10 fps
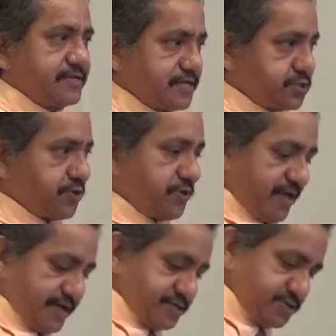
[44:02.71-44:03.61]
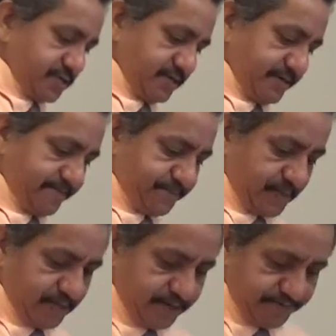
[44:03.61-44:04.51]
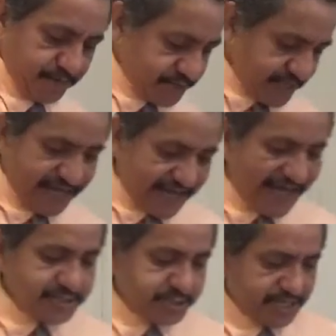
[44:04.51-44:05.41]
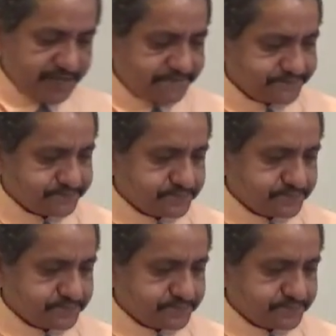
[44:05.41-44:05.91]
and internalize. Um, one thing I can say